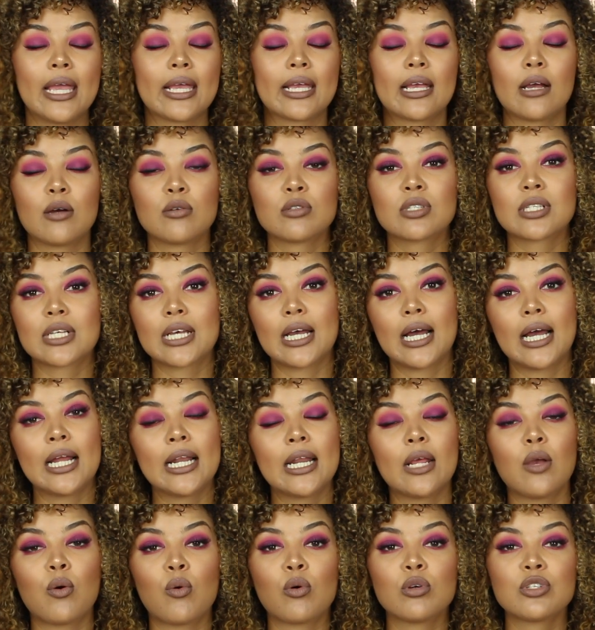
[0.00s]
it goes
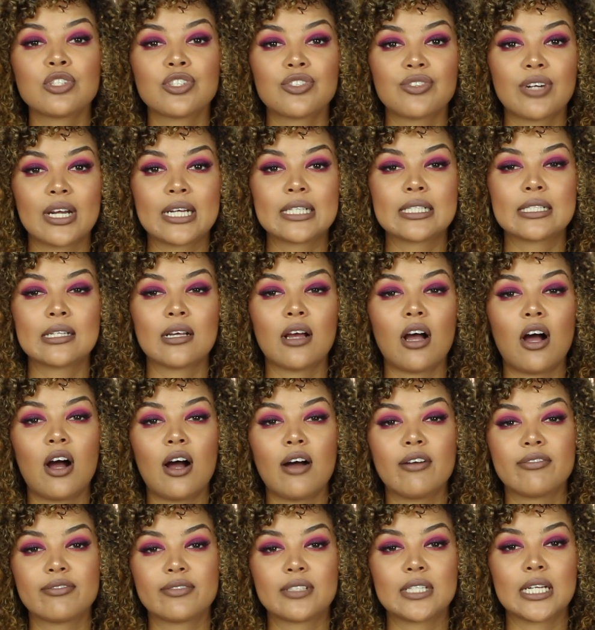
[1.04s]
curly or straighter
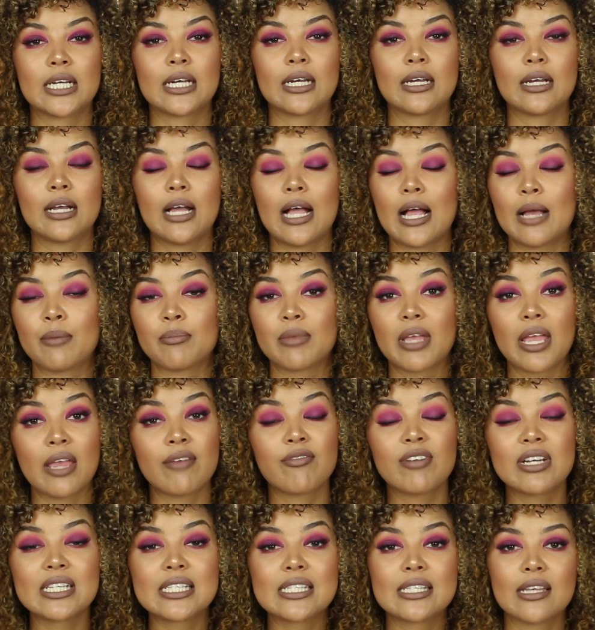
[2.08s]
after
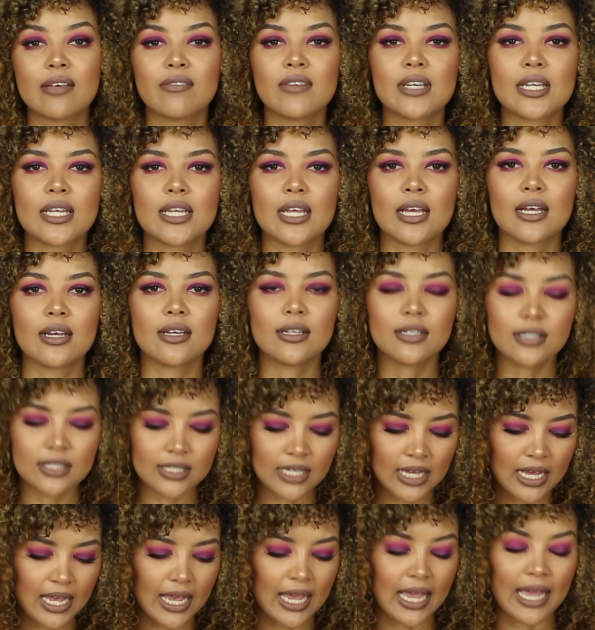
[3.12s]
every 7 years.
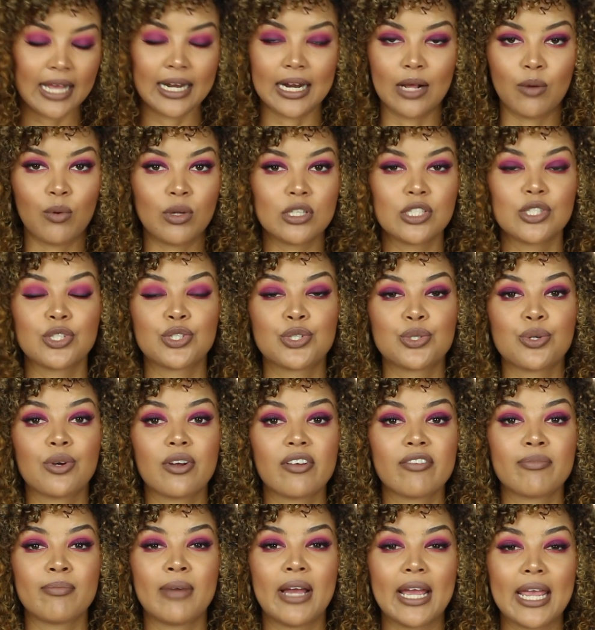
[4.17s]
And I wasn't sure
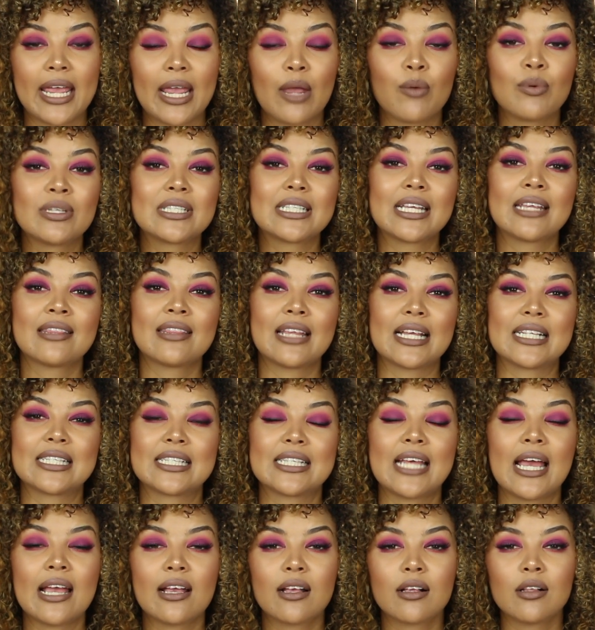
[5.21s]
if my hair was in that
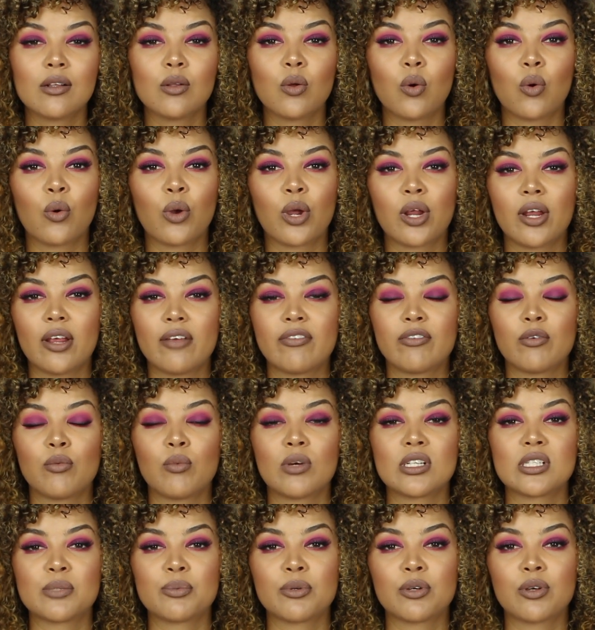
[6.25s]
cycle, or if it
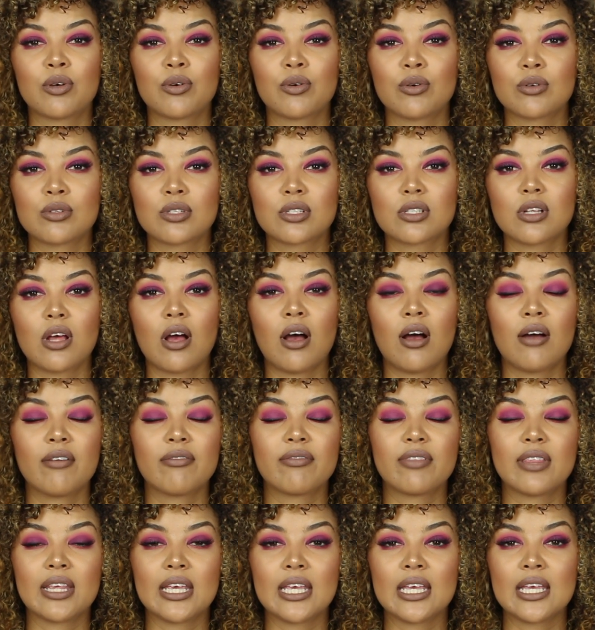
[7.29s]
was because
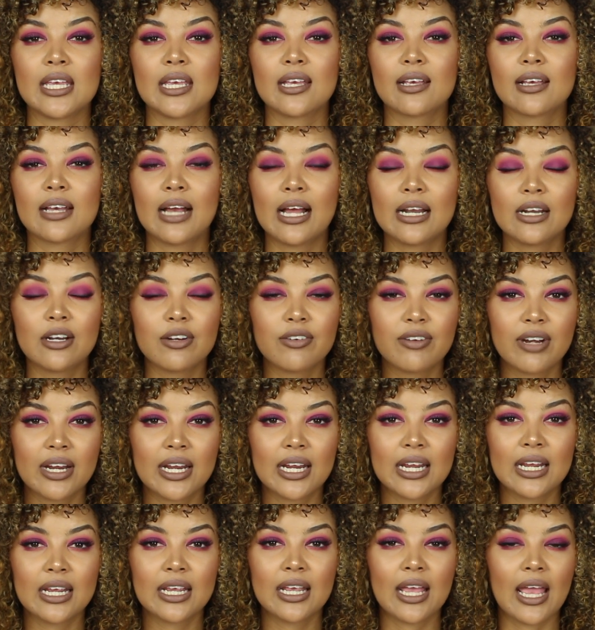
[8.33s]
of the
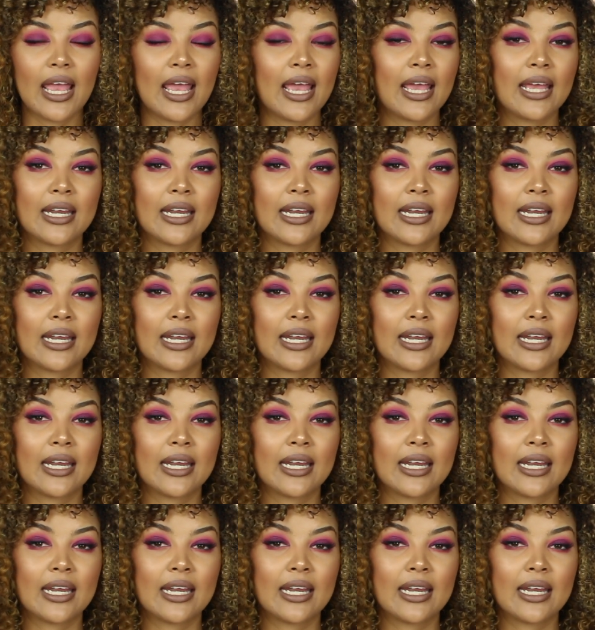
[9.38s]
coloring,